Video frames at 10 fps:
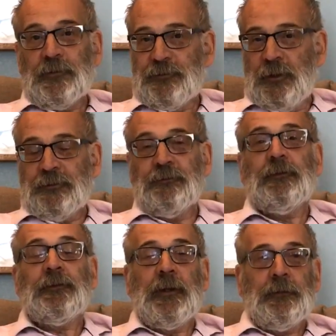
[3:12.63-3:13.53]

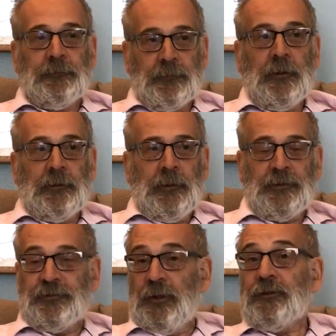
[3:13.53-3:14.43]
starting that they
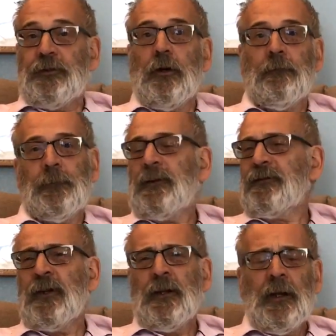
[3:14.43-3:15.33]
had started off
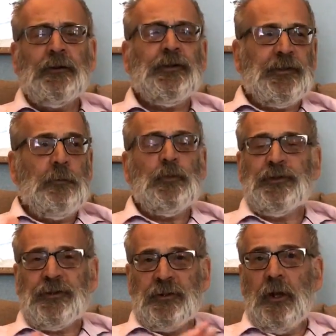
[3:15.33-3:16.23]
because LGSM
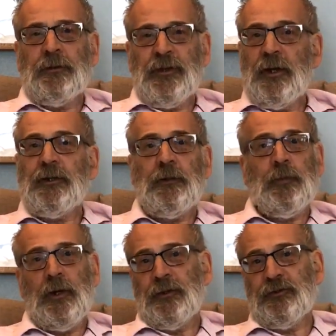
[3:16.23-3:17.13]
was just a tiny
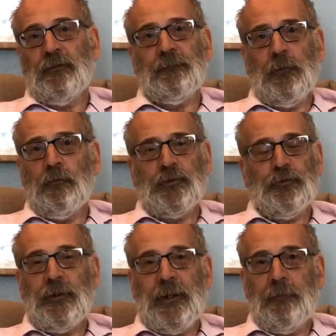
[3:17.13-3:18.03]
part of what
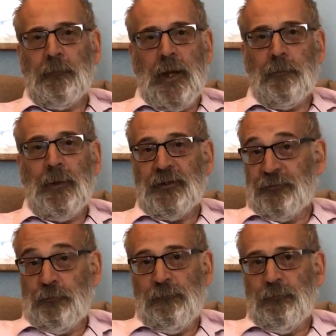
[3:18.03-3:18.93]
was really a, a
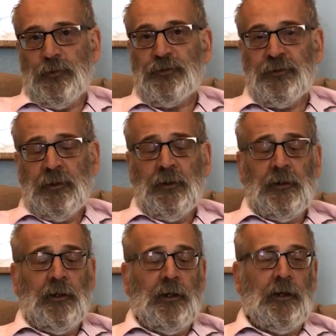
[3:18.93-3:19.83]
mass movement
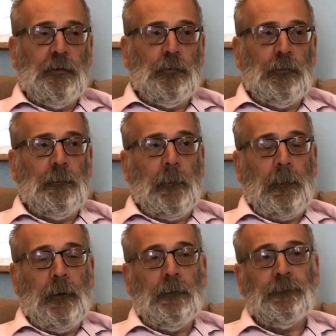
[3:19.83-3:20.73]
hmm. um,
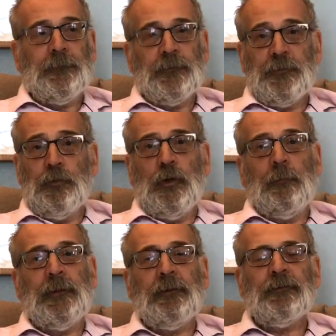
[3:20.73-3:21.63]
of support.
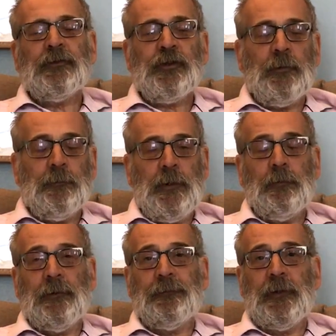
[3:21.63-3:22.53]
I mean, so many
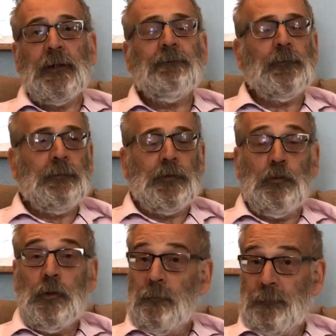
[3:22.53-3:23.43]
people, I think, even people
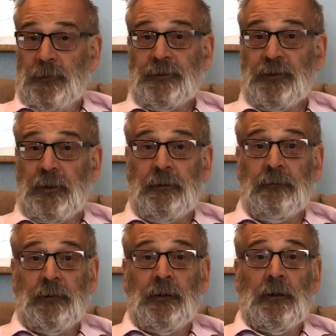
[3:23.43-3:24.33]
who weren't
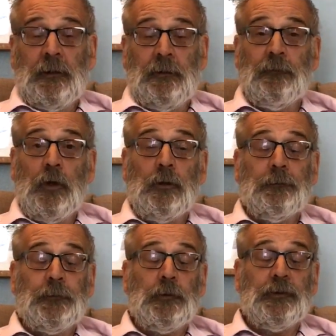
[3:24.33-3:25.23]
politically
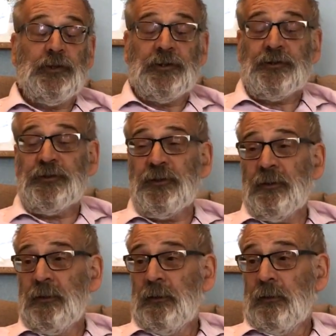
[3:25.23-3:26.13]
involved were just
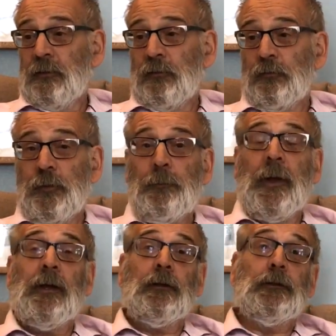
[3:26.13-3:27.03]

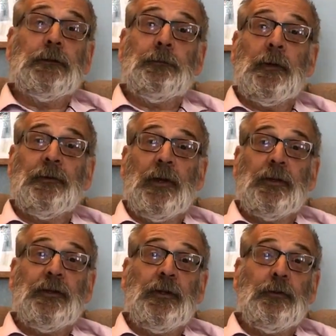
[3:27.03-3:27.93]
repelled by the
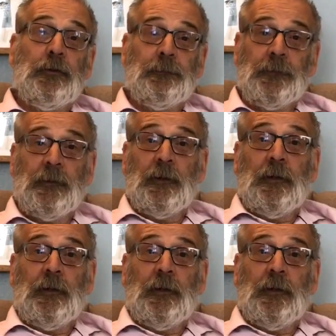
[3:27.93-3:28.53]
idea of